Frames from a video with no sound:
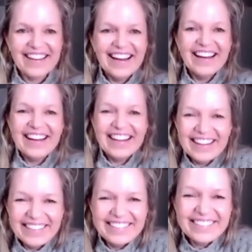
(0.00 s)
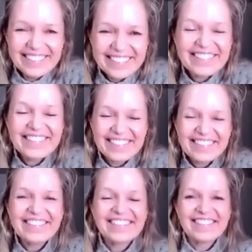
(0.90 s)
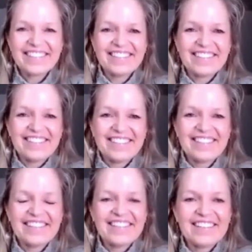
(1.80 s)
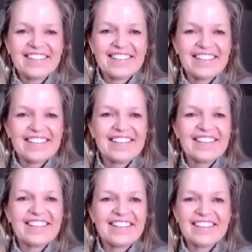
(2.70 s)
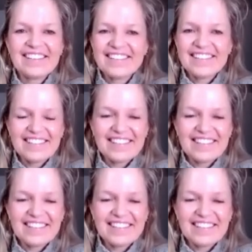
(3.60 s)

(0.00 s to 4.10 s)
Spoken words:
The person shown says nothing.